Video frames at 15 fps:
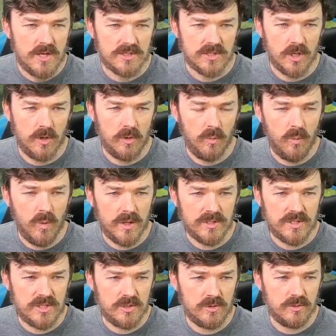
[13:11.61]
So
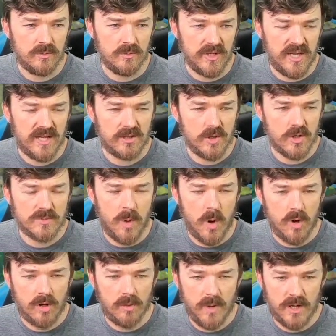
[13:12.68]
once you get those
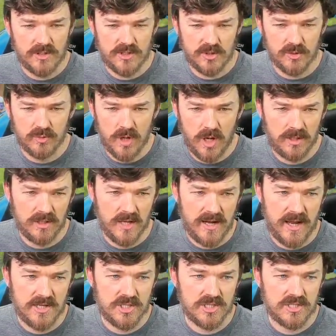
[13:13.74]
Pokemon to run,
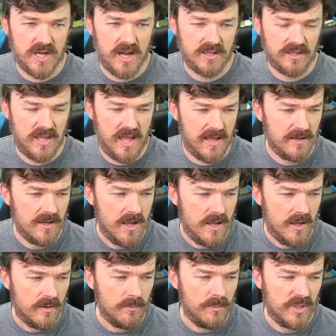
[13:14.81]
like I just got that
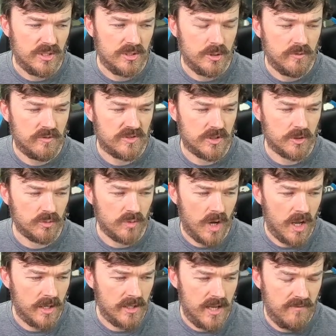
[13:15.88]
Bidoof to
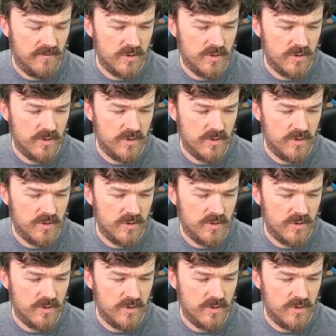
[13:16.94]
run, if